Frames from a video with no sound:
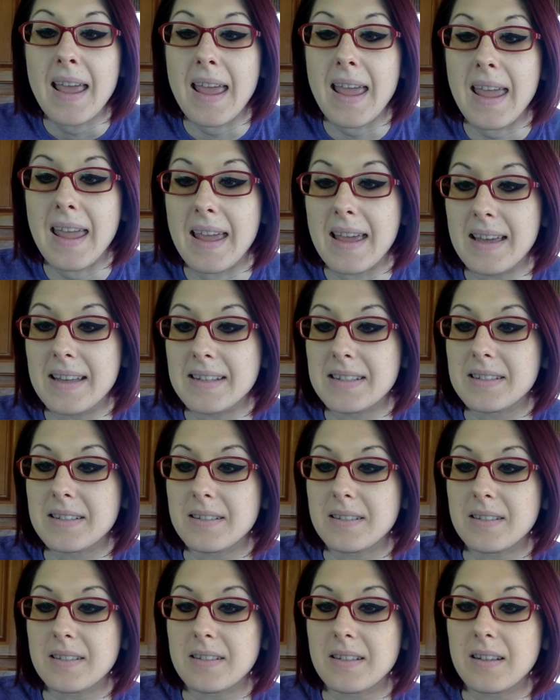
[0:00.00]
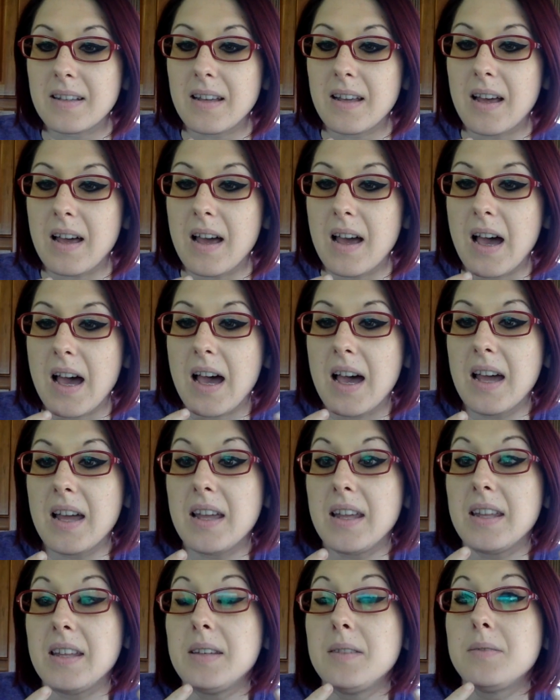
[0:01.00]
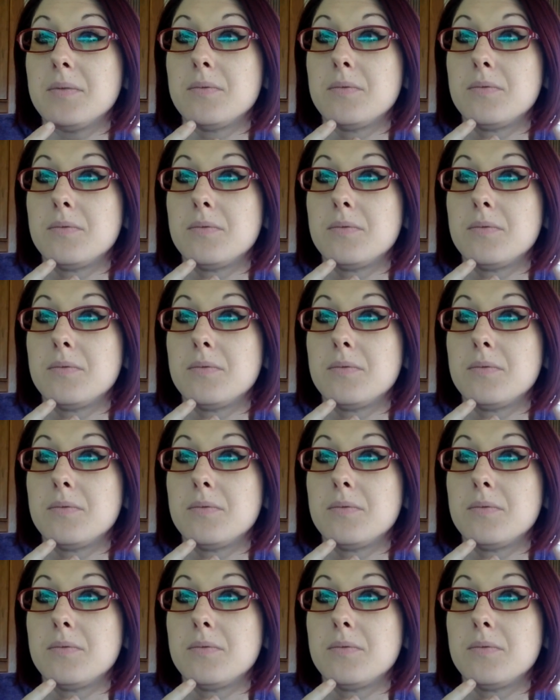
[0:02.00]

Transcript: And I